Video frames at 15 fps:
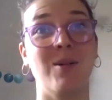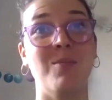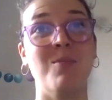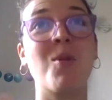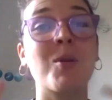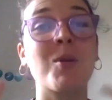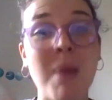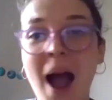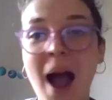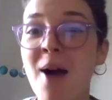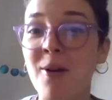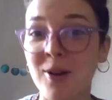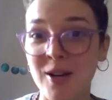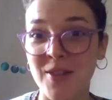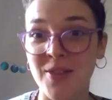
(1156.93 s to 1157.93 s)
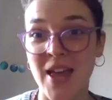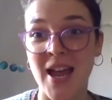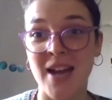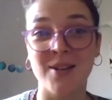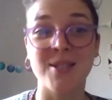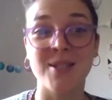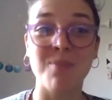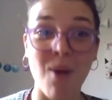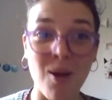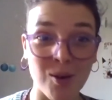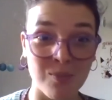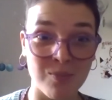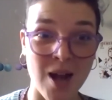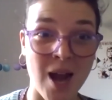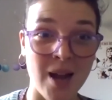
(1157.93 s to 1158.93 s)
more power than a
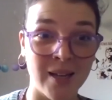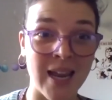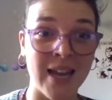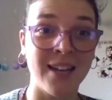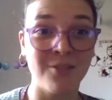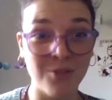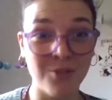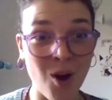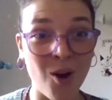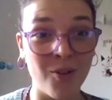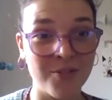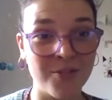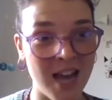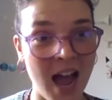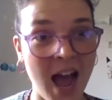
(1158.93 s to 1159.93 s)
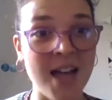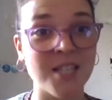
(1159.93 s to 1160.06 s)
smaller brand like Evolve to